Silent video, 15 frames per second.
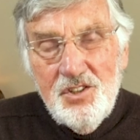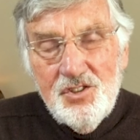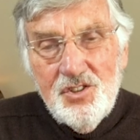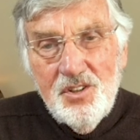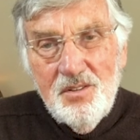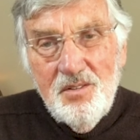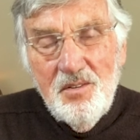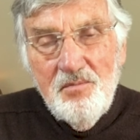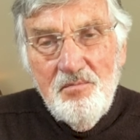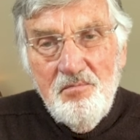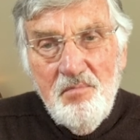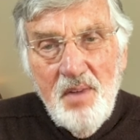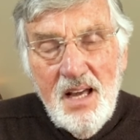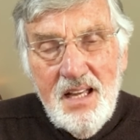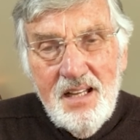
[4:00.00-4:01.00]
should
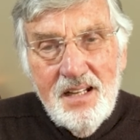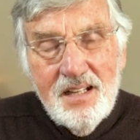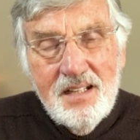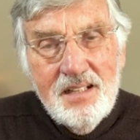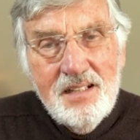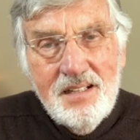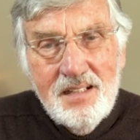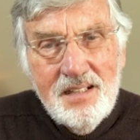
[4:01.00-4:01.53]
make